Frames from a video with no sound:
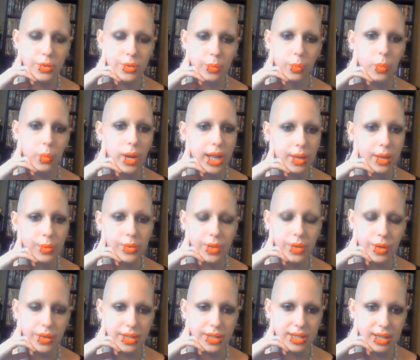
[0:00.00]
around
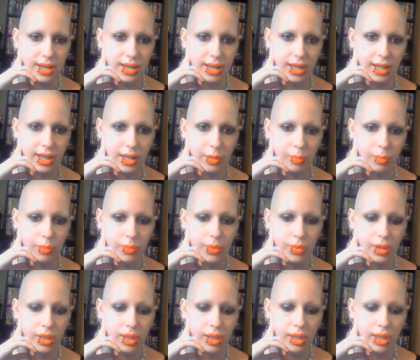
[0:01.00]
all the time,
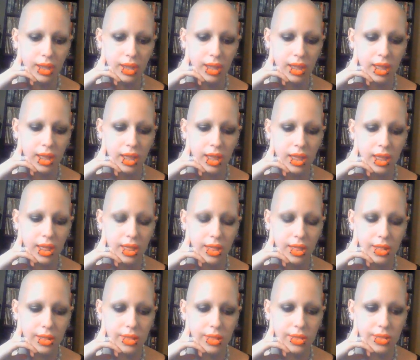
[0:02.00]

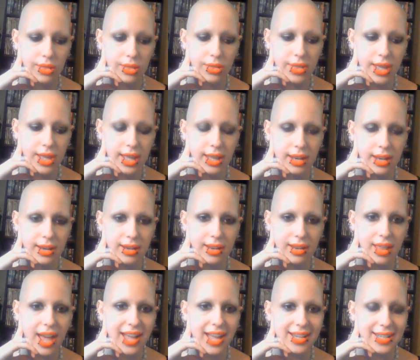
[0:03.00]
then
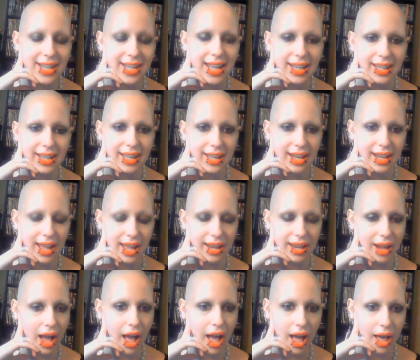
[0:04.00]
that debt can
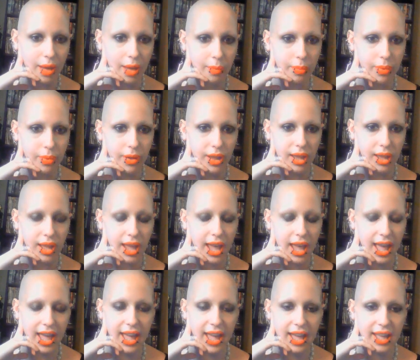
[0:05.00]
add up,
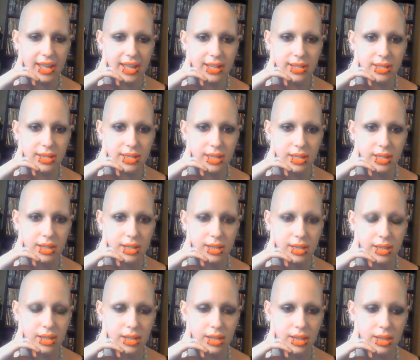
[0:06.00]
and
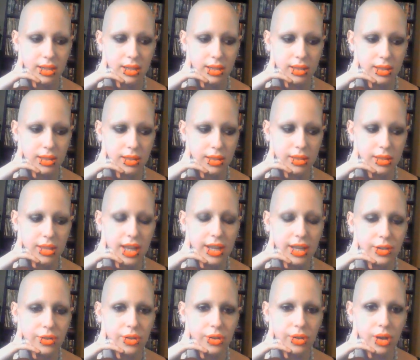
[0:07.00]

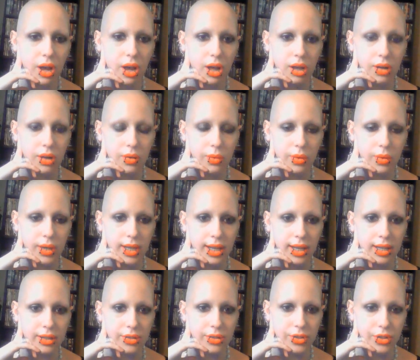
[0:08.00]
then you're not
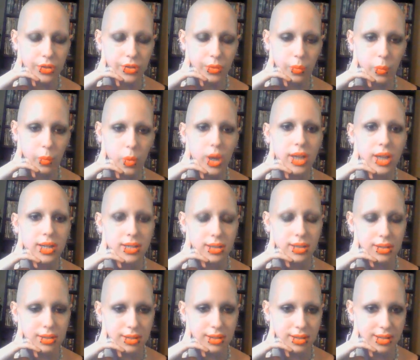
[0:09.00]
going to
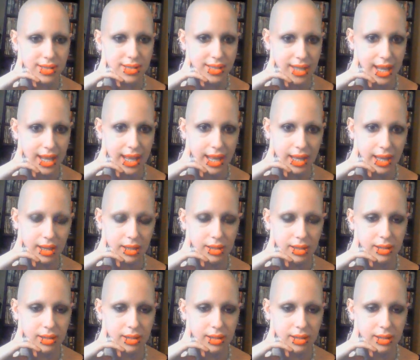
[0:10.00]
want to see